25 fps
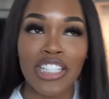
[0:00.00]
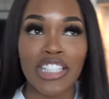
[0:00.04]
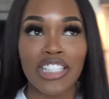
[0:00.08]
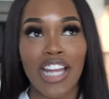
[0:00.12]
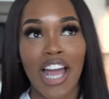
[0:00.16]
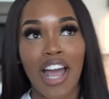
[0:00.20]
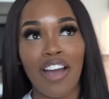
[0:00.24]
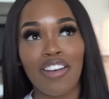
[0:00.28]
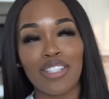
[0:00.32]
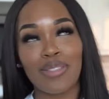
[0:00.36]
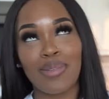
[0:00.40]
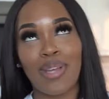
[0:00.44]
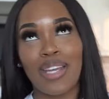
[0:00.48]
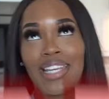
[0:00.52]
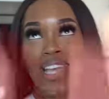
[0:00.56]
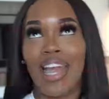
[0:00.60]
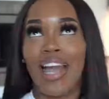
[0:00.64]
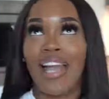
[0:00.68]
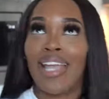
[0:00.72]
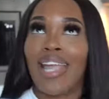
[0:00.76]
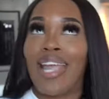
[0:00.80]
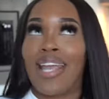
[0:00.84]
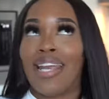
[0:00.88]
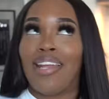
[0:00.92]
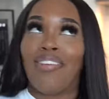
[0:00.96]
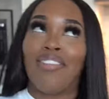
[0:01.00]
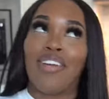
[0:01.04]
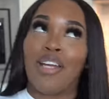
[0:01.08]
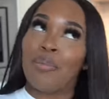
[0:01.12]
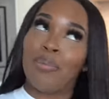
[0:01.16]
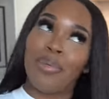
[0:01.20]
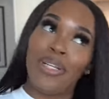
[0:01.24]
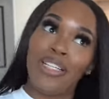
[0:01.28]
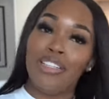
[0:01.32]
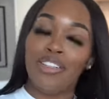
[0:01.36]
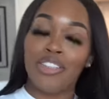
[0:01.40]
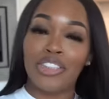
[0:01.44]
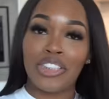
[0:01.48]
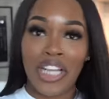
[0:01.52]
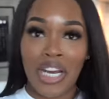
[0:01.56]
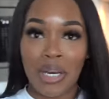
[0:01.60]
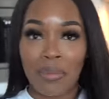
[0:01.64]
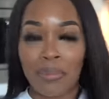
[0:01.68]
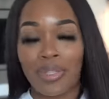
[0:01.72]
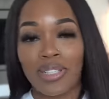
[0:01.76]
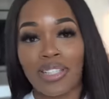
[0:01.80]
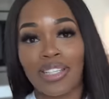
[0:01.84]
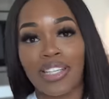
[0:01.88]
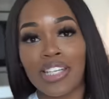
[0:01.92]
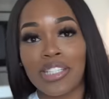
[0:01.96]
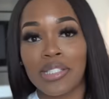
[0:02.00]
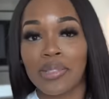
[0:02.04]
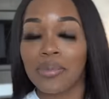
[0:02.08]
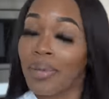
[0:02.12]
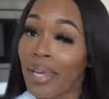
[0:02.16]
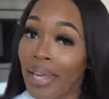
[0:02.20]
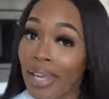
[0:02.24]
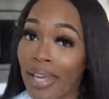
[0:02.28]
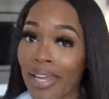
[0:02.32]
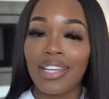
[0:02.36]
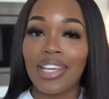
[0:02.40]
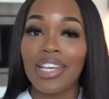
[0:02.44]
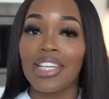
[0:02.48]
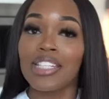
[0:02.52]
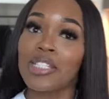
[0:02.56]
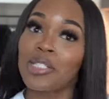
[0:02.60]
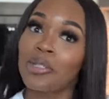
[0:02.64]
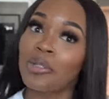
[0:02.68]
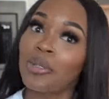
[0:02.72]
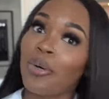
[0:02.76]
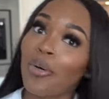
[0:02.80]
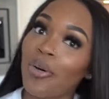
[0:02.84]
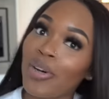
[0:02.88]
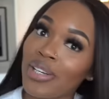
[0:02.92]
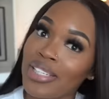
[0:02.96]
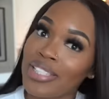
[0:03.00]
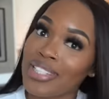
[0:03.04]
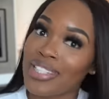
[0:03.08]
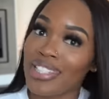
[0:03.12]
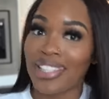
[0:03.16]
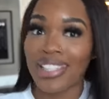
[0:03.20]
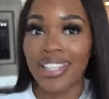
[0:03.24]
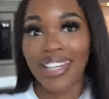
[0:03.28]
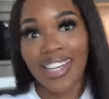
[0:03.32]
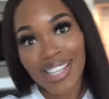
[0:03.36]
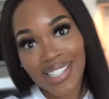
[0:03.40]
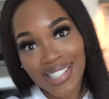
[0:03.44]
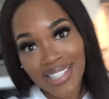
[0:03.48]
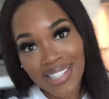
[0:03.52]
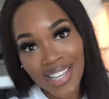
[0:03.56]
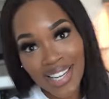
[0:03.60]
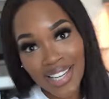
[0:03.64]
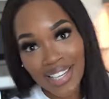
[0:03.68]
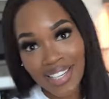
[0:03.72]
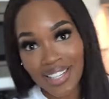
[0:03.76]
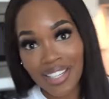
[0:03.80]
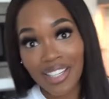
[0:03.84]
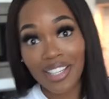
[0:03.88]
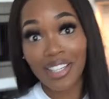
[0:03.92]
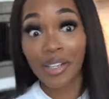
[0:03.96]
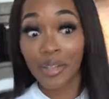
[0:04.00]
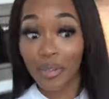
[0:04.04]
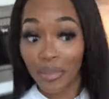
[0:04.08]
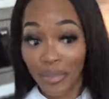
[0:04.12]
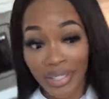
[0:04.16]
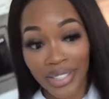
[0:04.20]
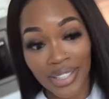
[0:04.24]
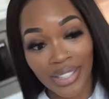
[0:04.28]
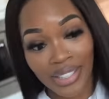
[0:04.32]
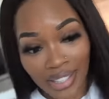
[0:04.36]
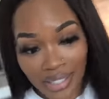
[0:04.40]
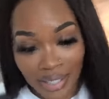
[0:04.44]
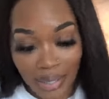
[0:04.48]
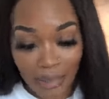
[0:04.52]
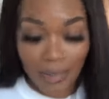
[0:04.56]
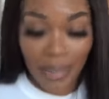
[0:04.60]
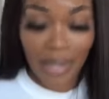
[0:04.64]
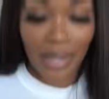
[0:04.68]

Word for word: Since y'all, it's like y'all can't never complete no challenge, but guess what? Guess who going into the next day? Queen and Ken,